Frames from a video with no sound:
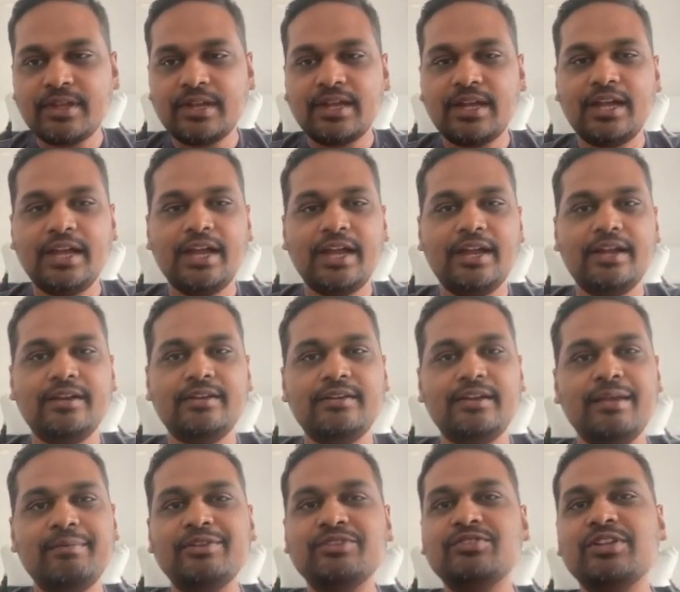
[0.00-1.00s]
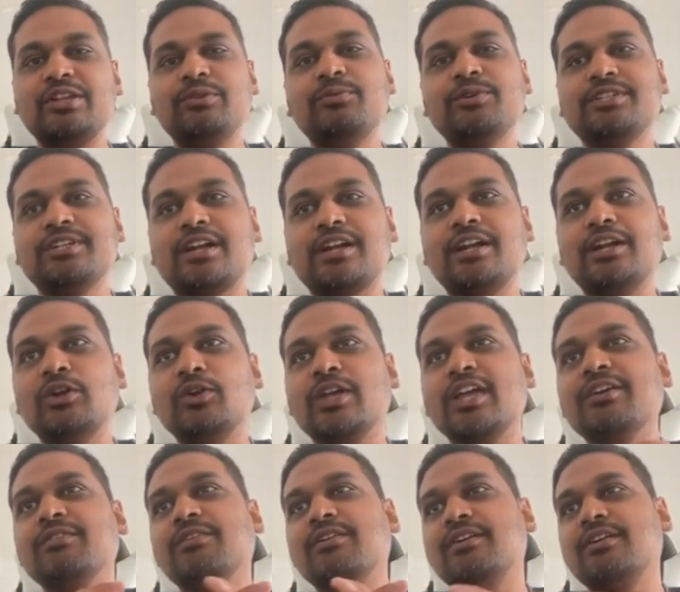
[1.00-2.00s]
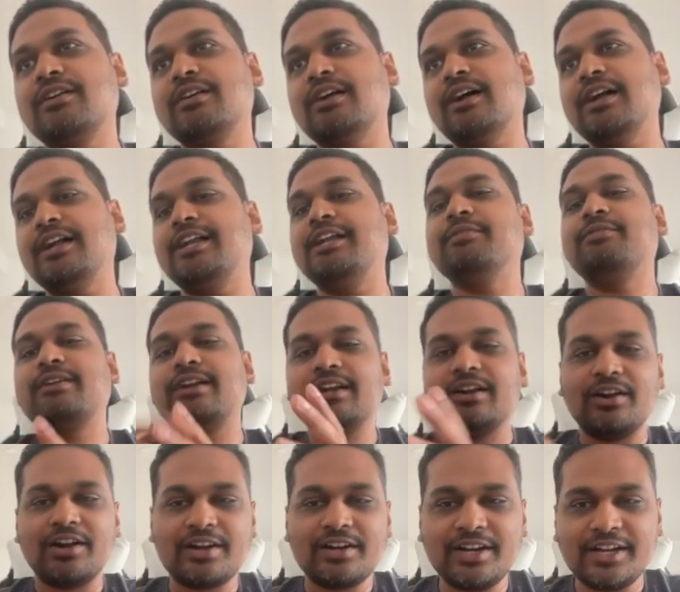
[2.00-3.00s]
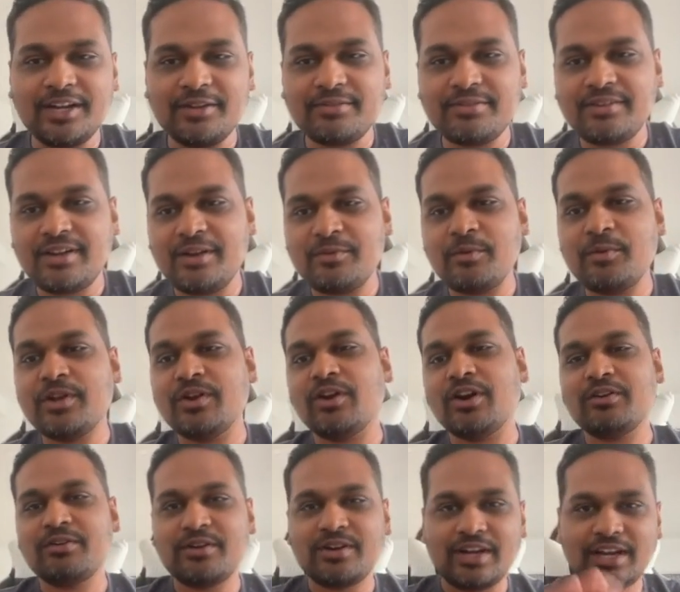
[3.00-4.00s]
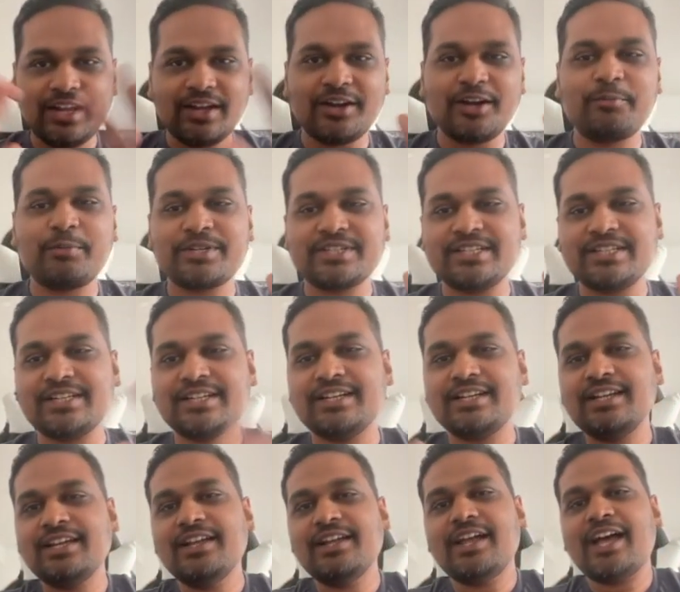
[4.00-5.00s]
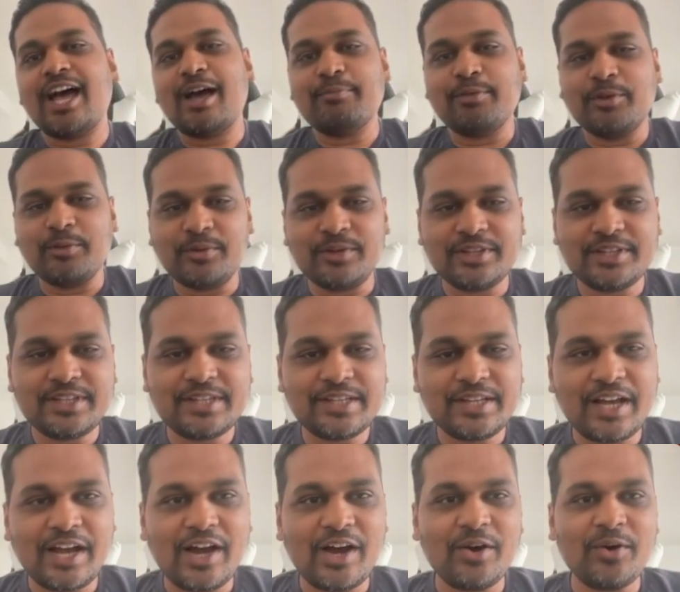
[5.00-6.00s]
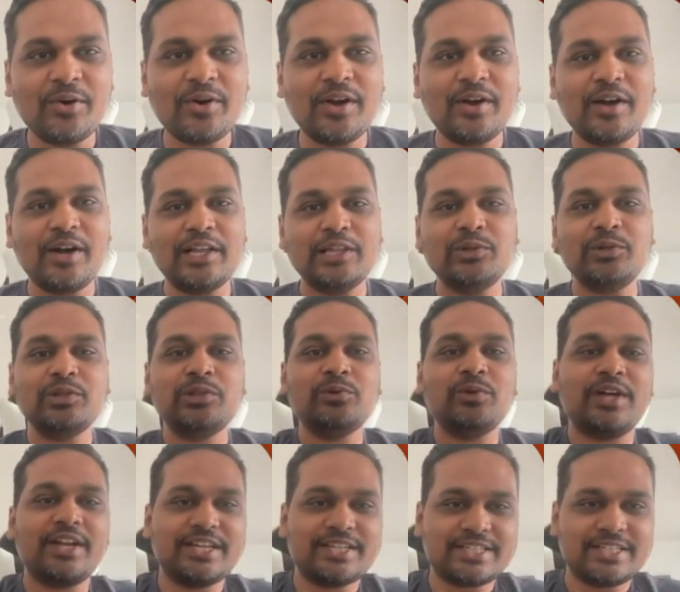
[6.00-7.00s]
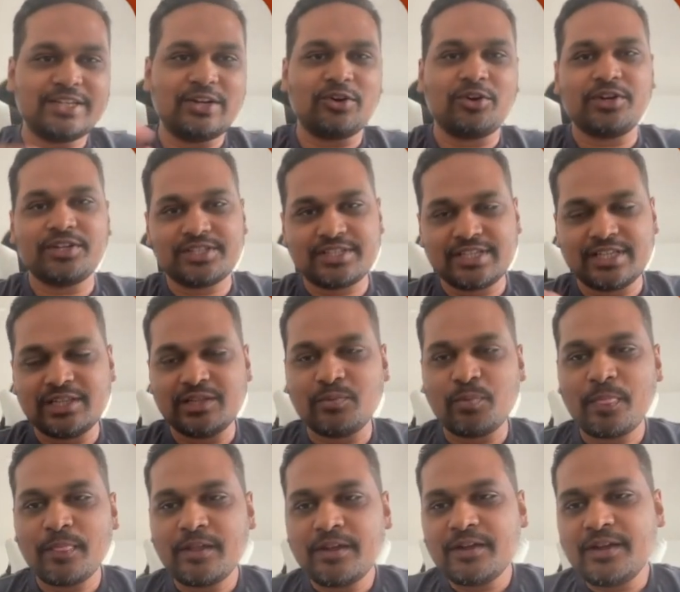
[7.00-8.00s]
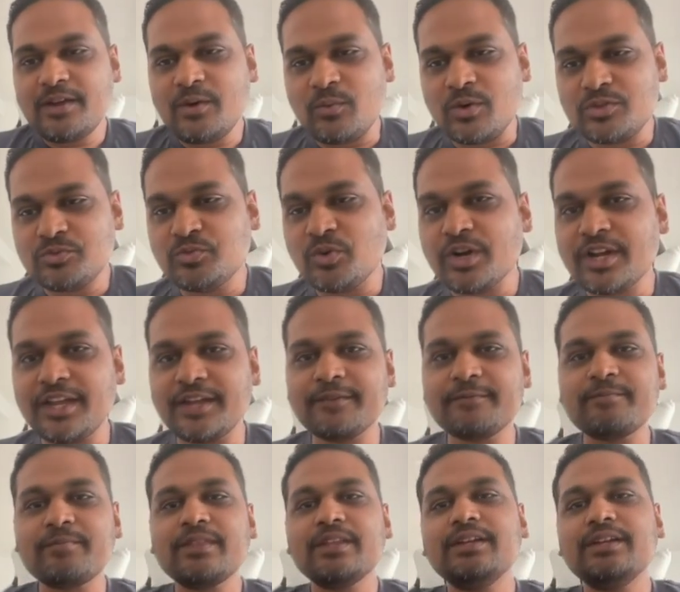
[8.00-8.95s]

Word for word: And eventually, we started looking for a different alternative, and we were not really 100% happy with how uh, Lua Resty auto SSL was working.